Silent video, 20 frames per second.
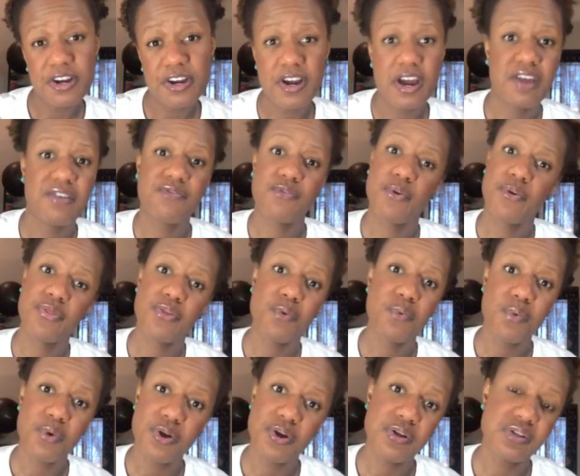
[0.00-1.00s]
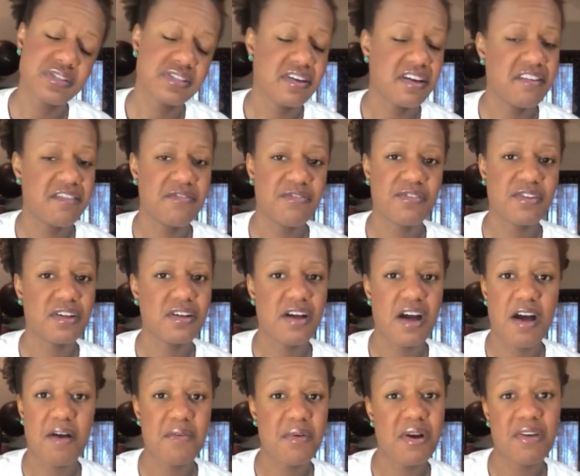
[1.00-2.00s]
and for the world
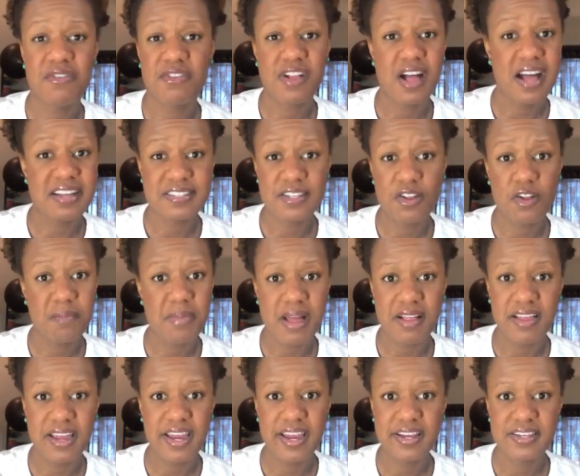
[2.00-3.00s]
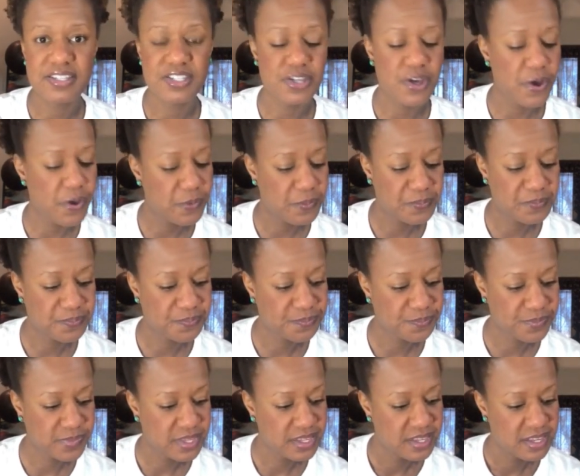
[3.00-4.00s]
of classical ballet. So
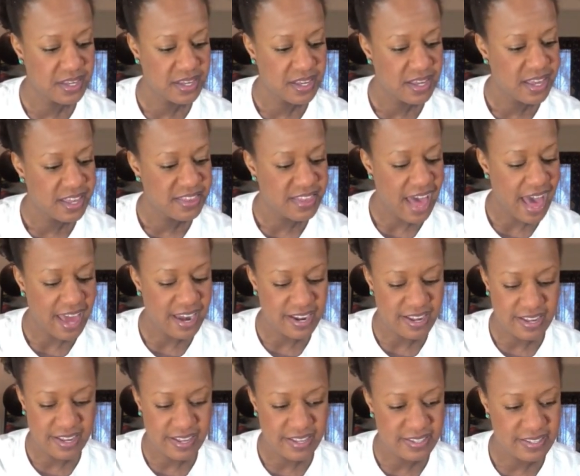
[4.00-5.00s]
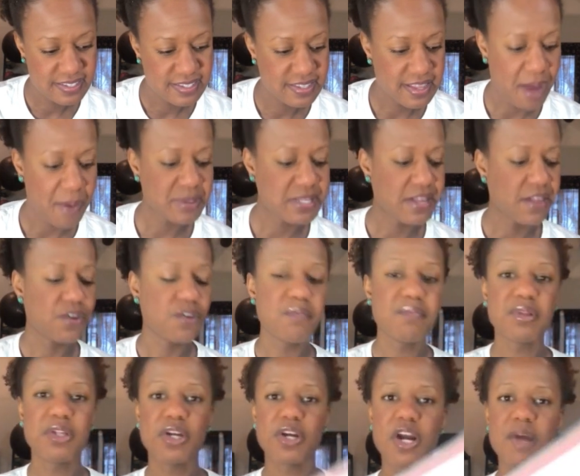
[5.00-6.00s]
that was a little
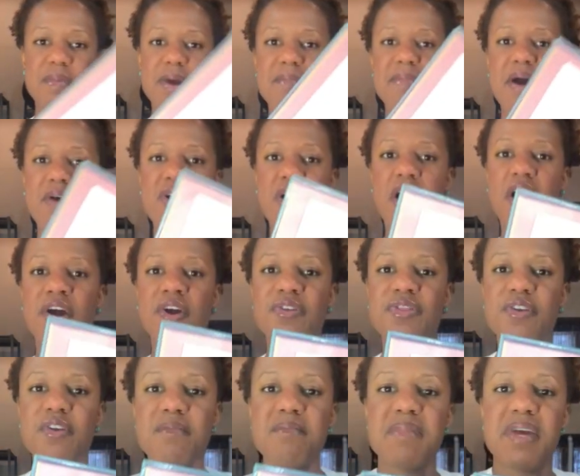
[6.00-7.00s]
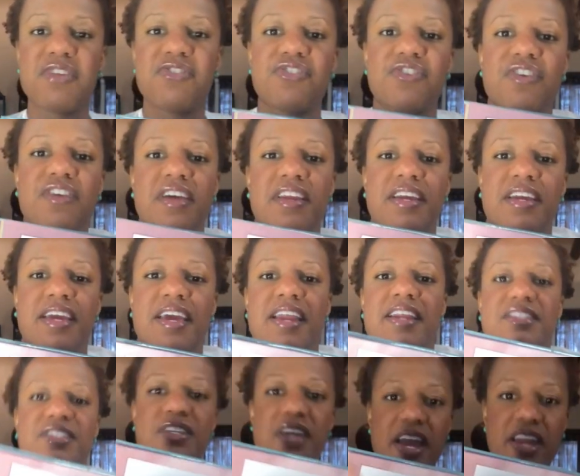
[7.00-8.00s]
blurb about Arthur Mitchell, and again,
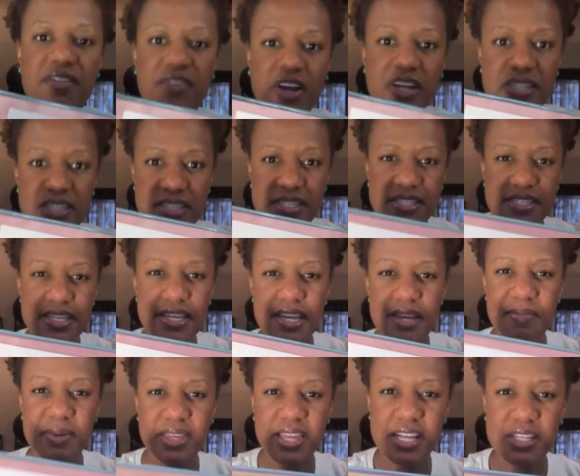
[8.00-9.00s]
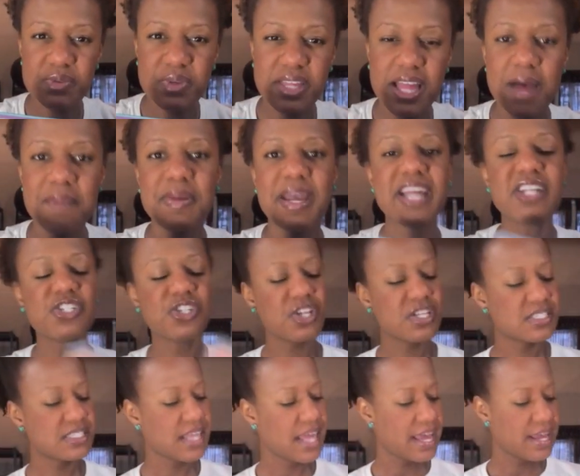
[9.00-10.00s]
it's kind of hard to see, but that's what that page
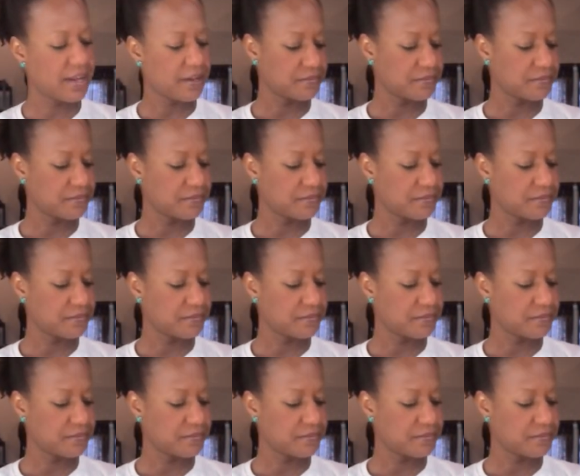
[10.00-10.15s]
looks like.